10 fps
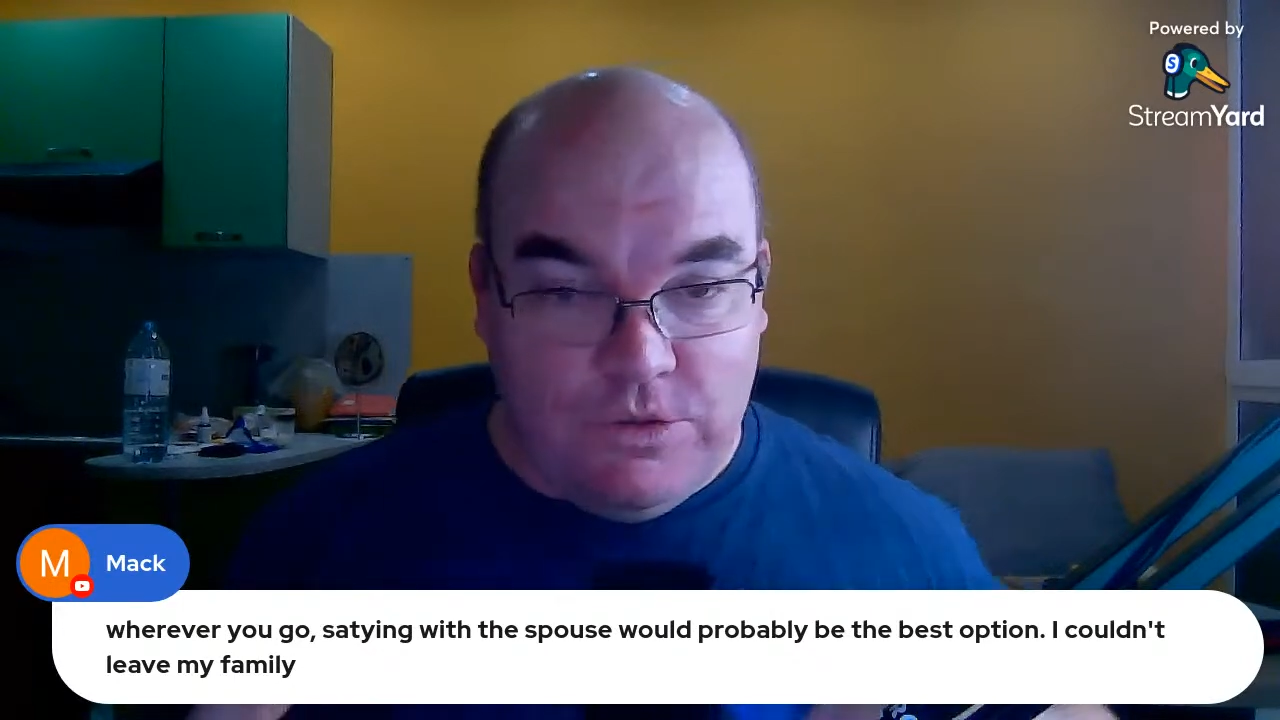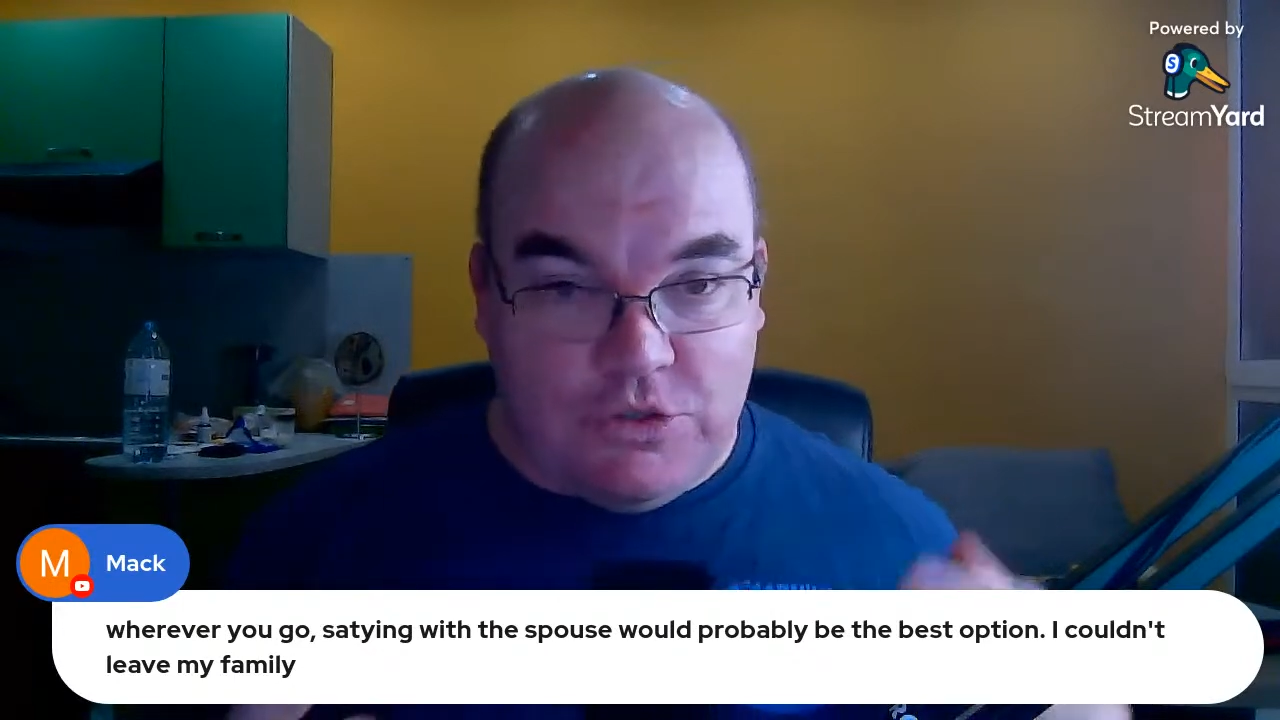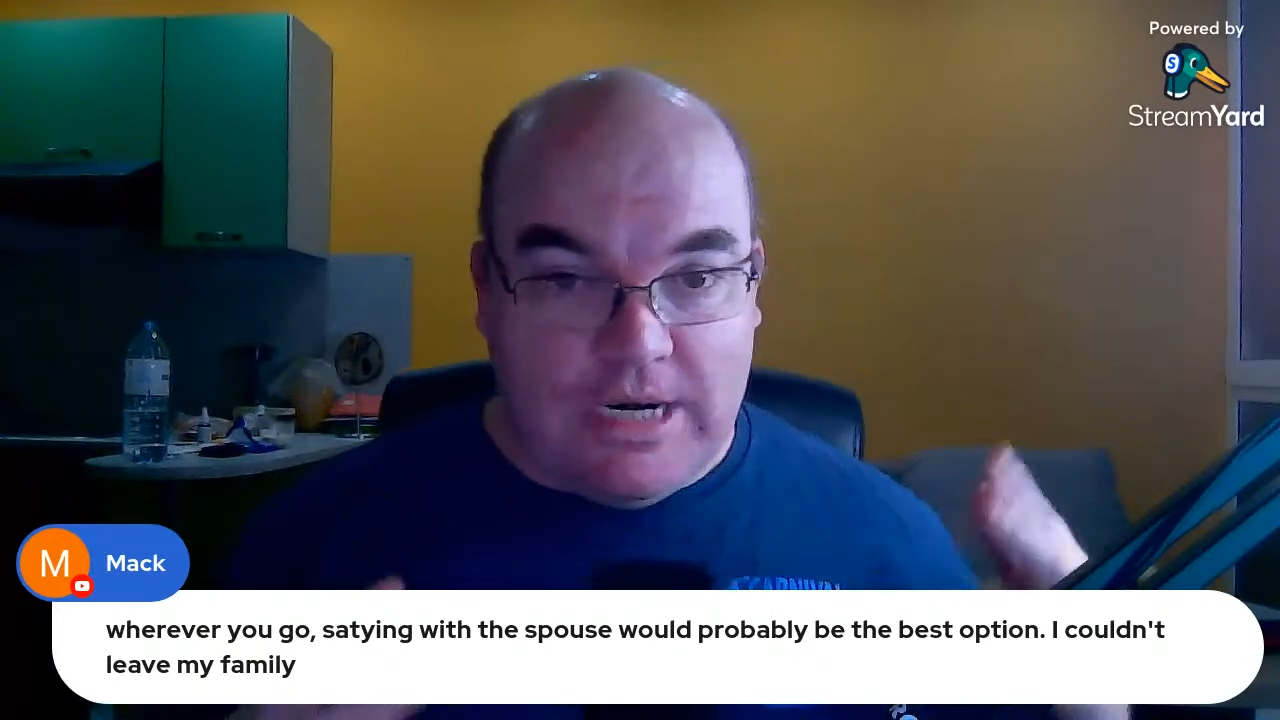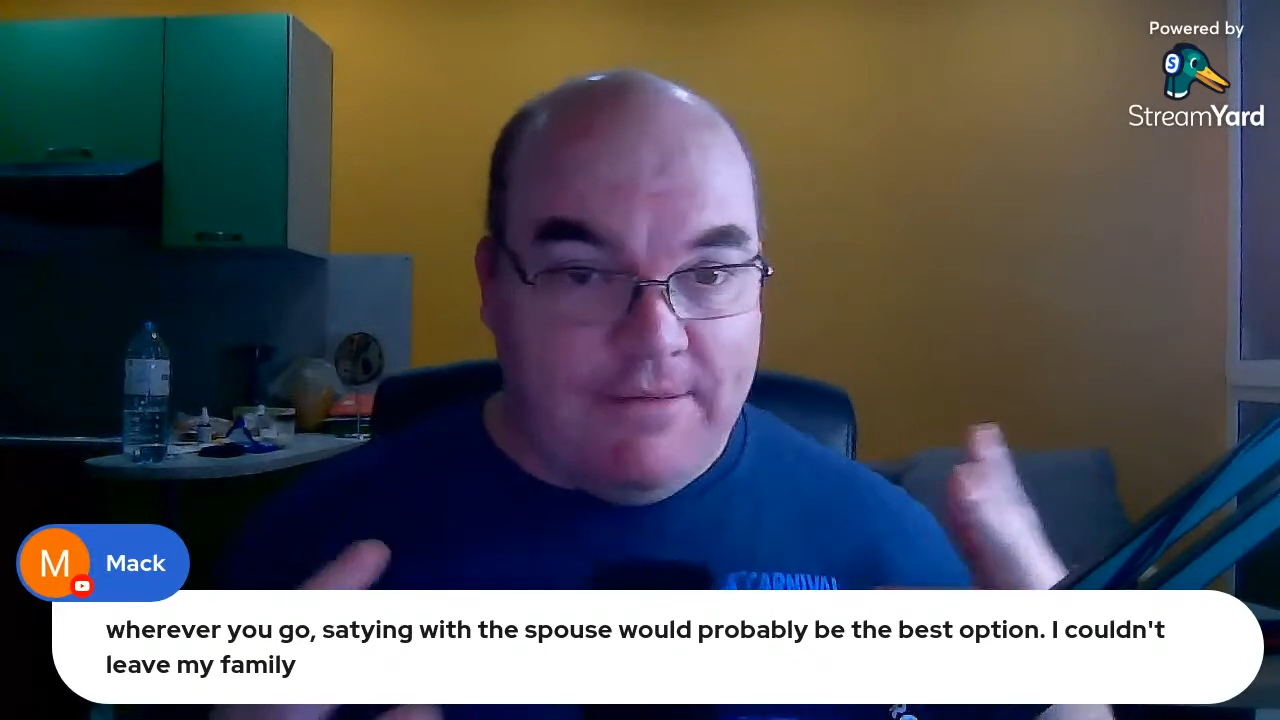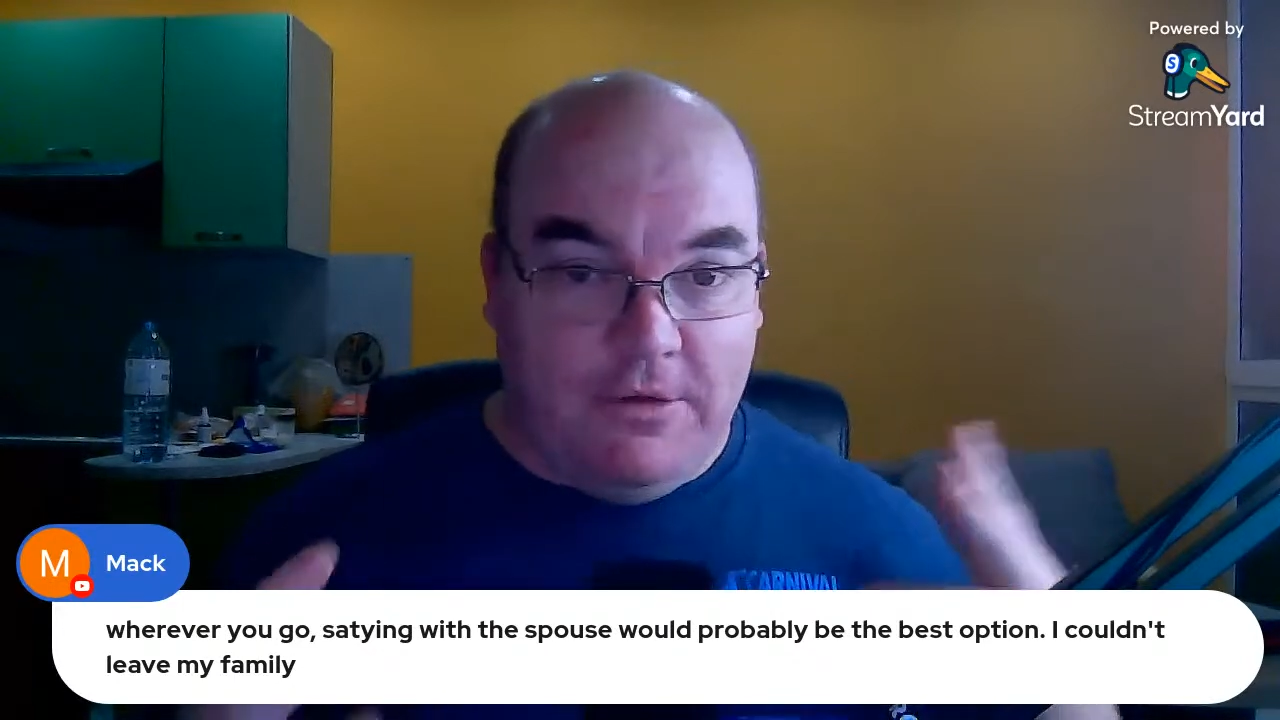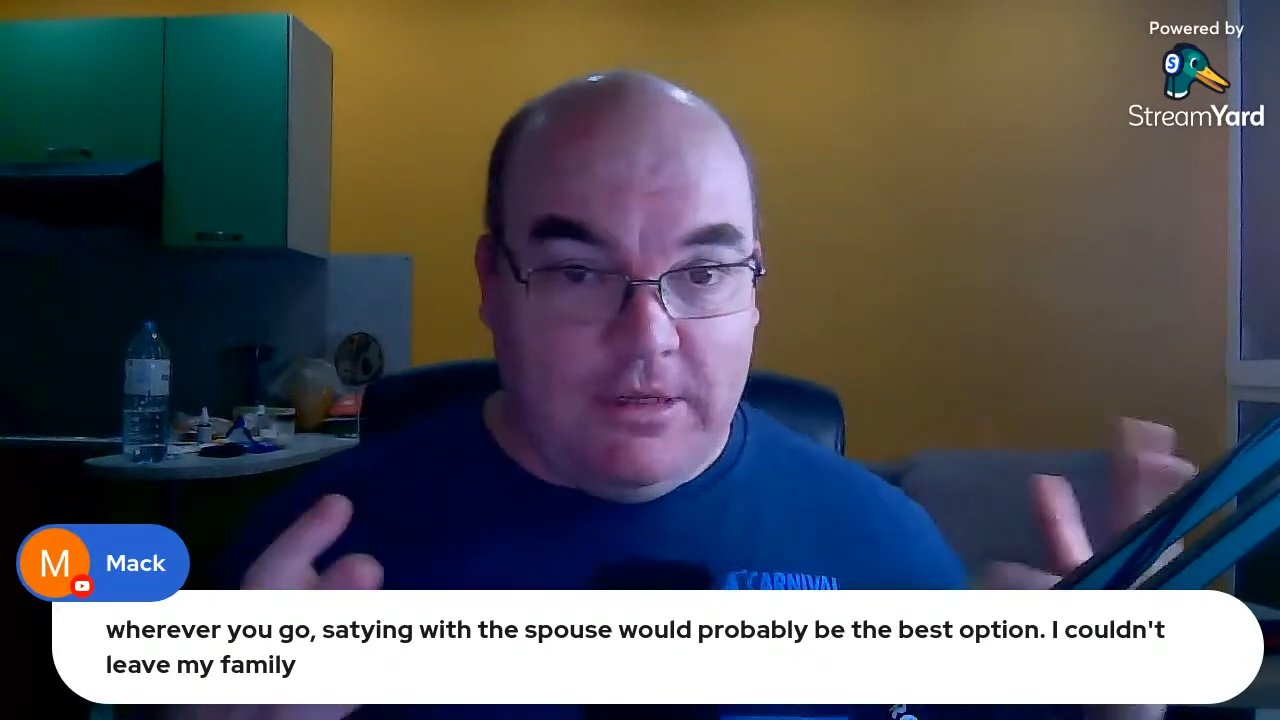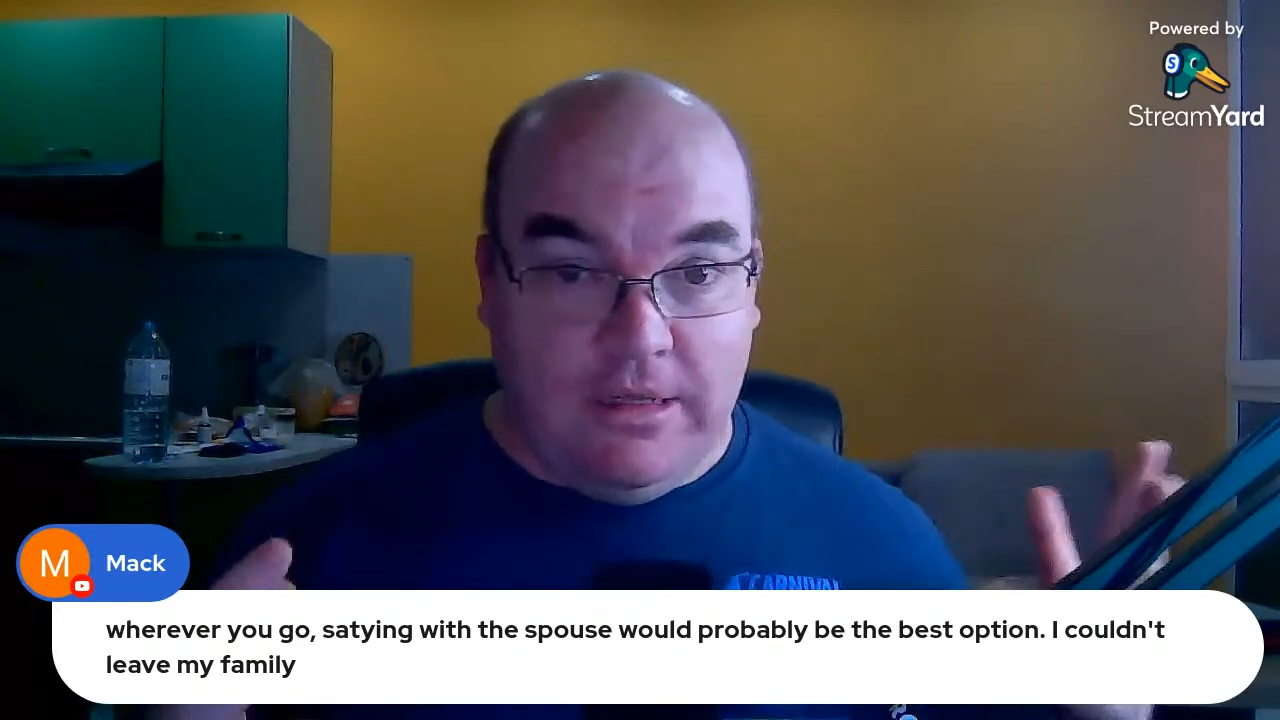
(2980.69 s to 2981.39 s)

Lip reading: traveled